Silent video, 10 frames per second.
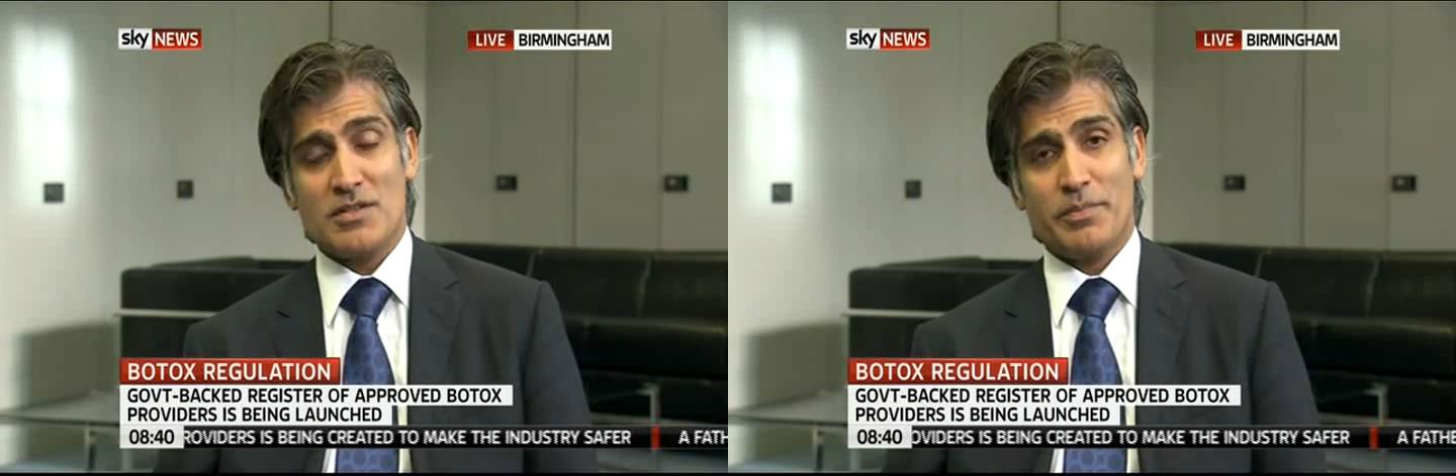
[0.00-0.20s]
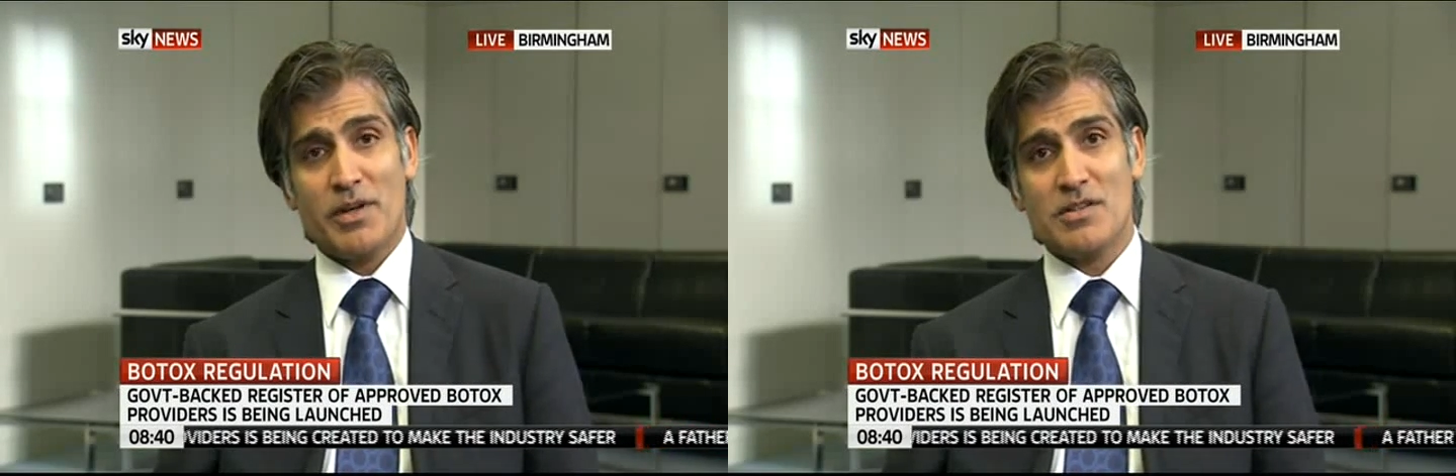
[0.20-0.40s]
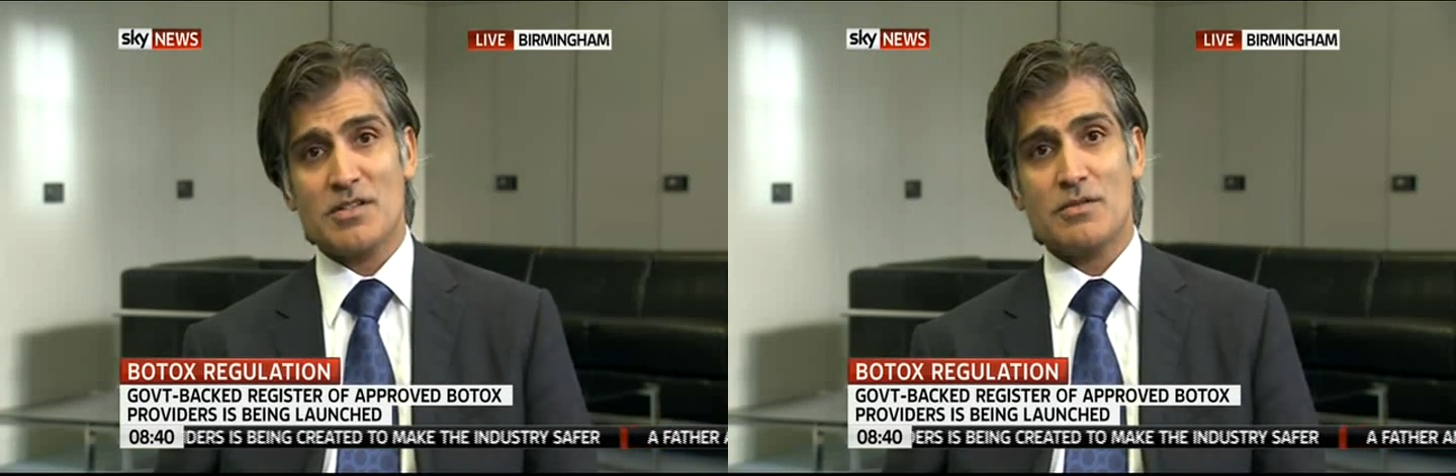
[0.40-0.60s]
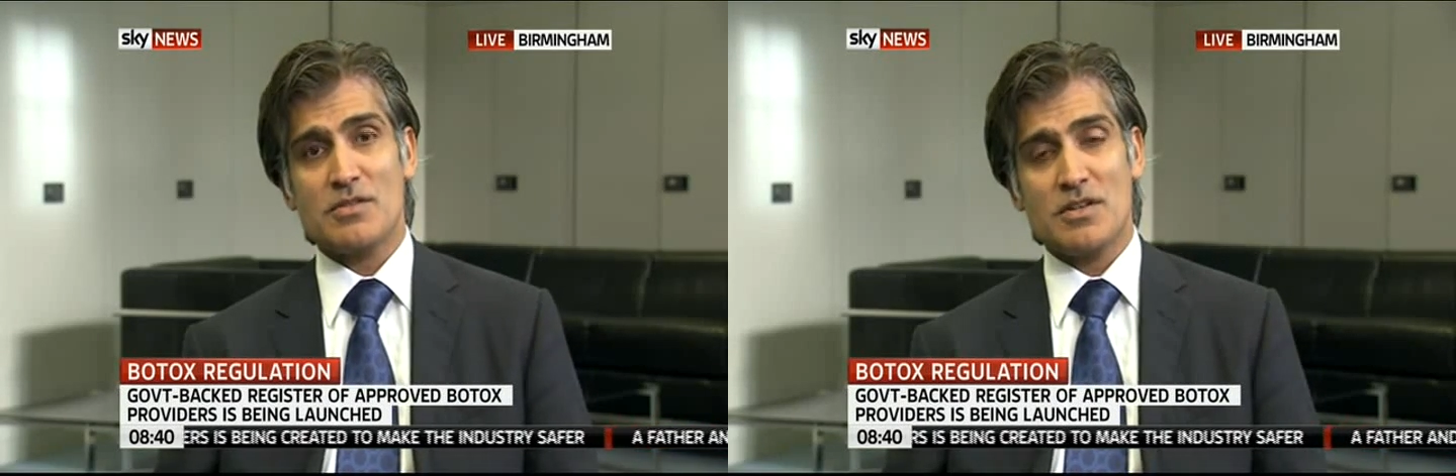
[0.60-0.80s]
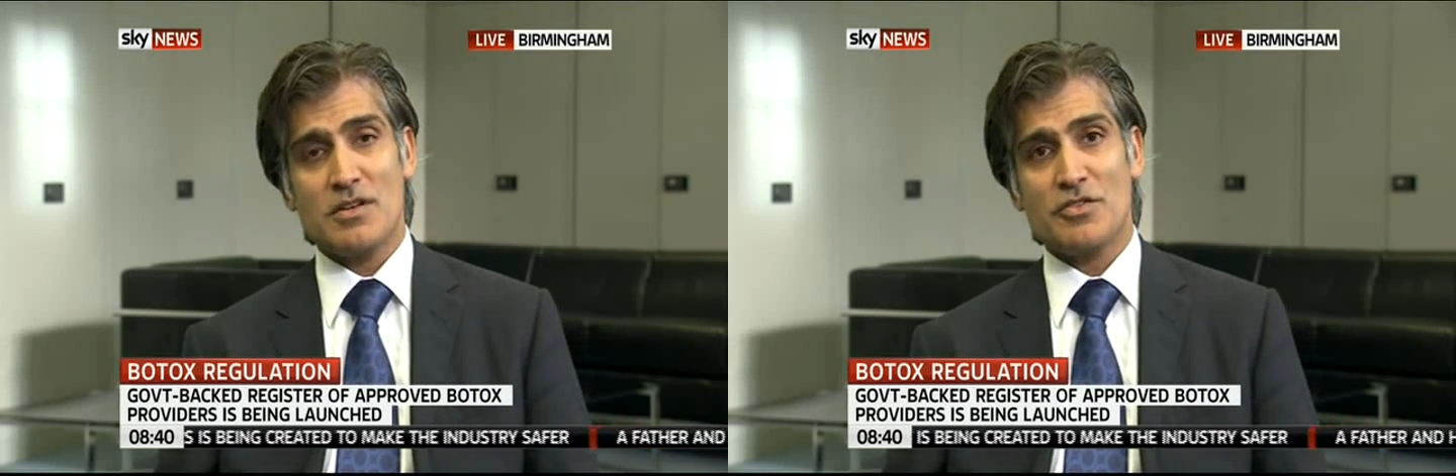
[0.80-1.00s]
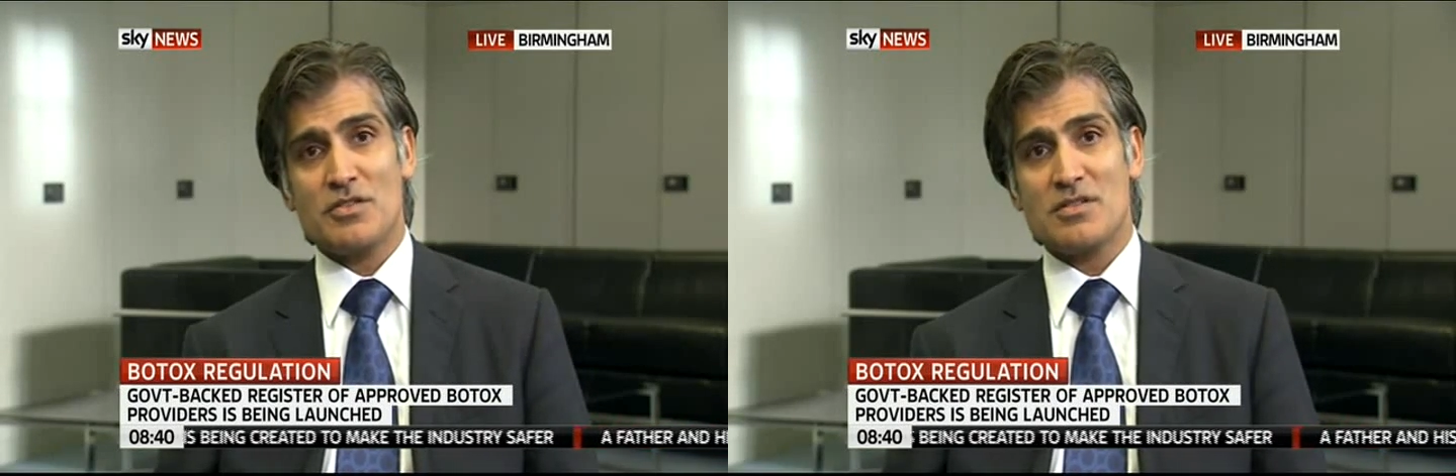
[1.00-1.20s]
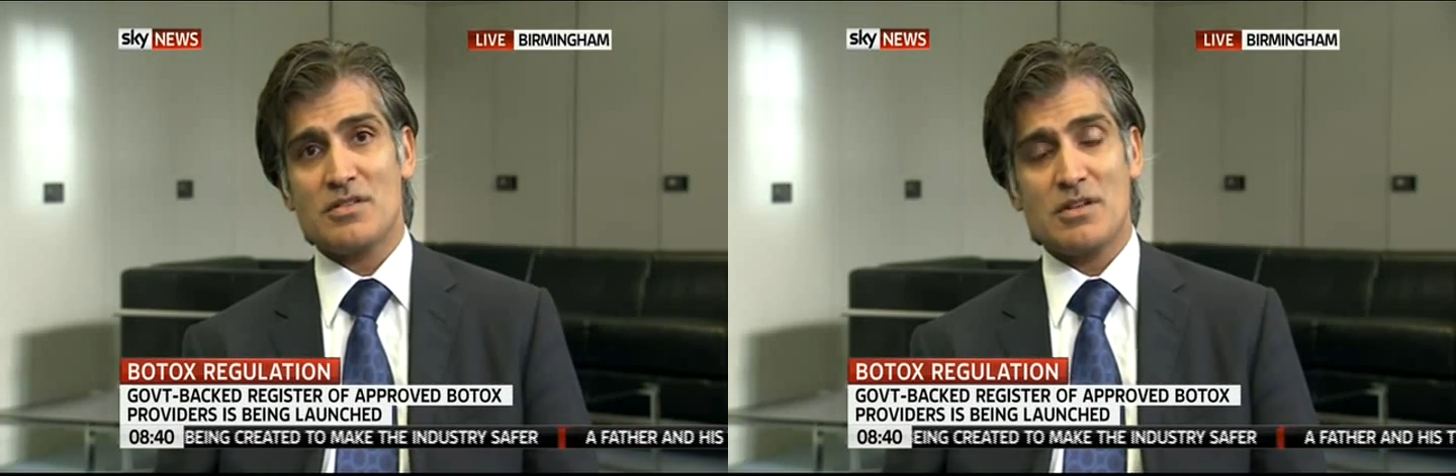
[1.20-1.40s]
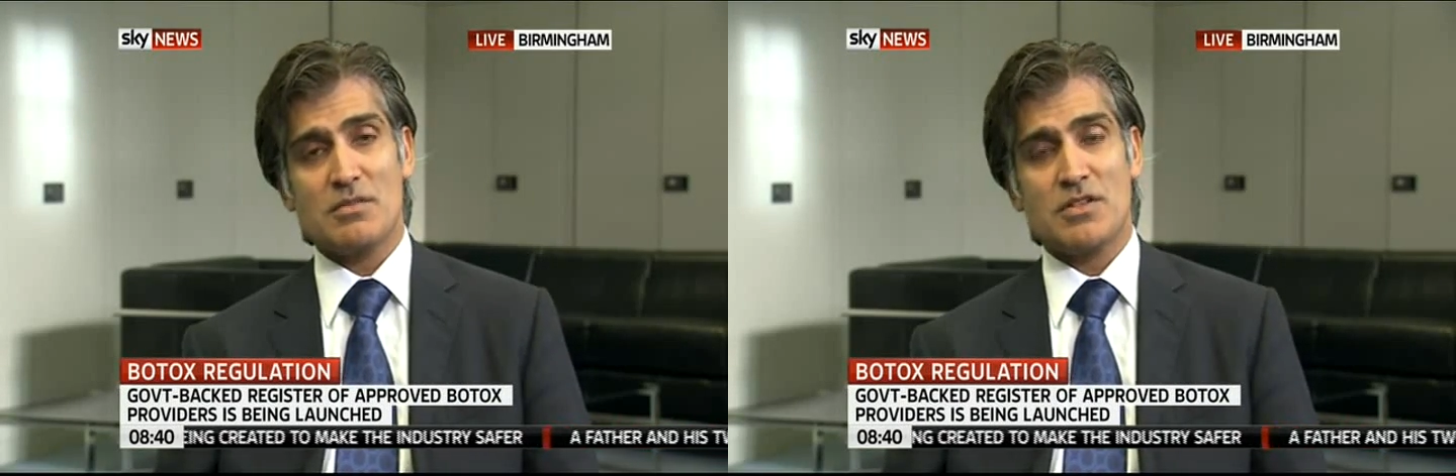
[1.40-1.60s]
as opposed to surgeons
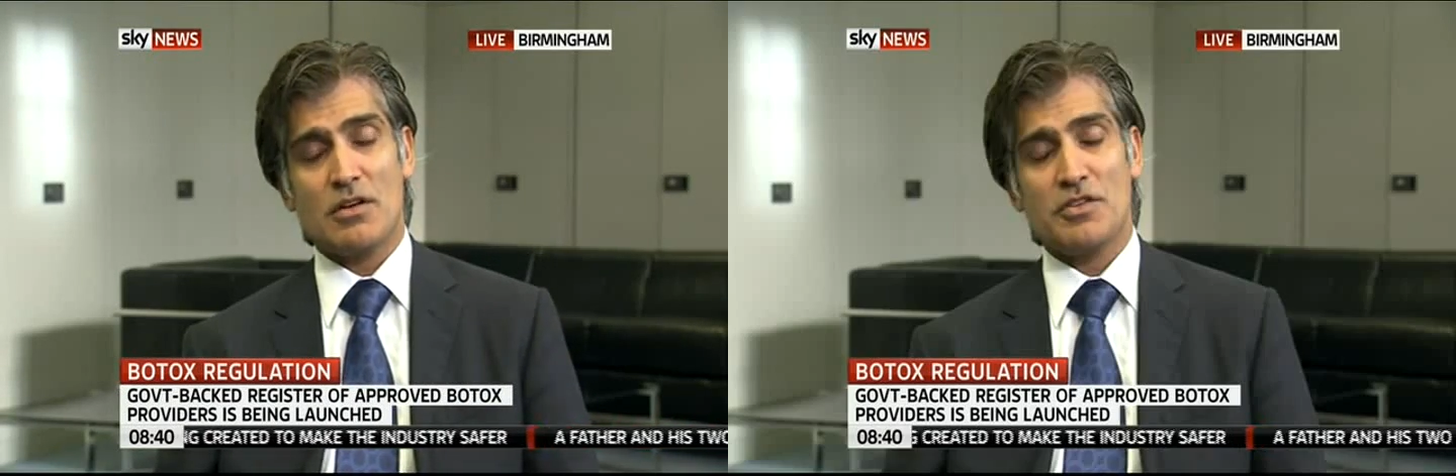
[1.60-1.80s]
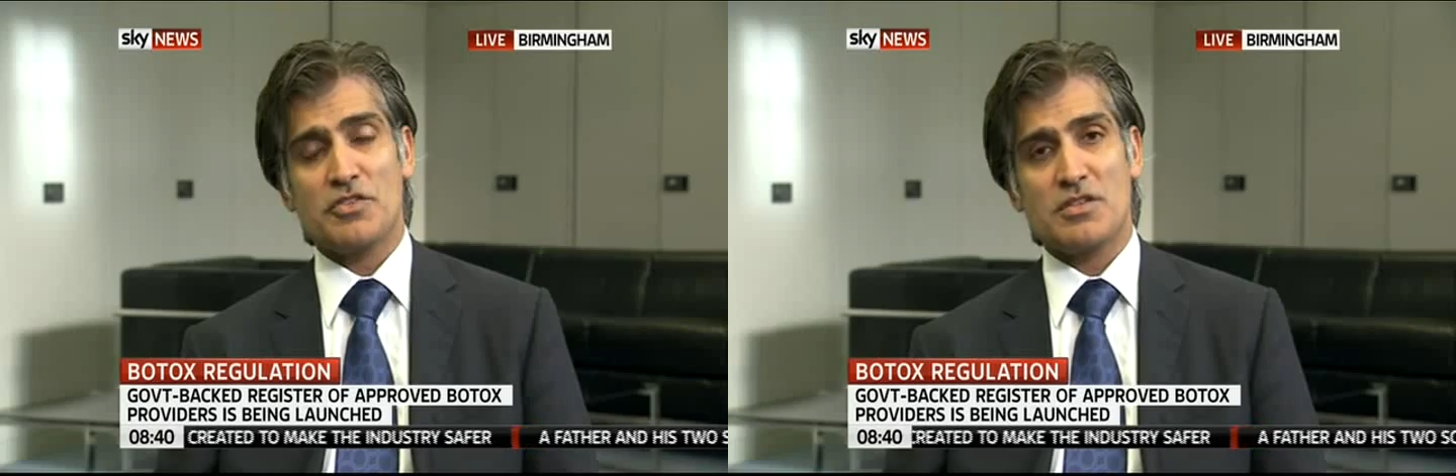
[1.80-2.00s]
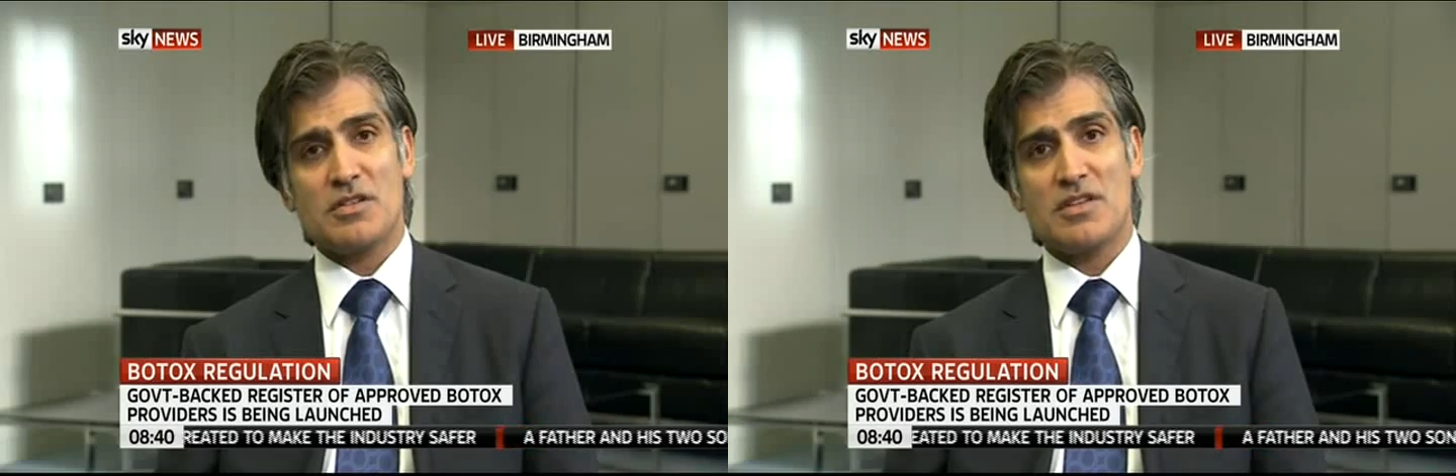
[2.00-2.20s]
and dermatologists,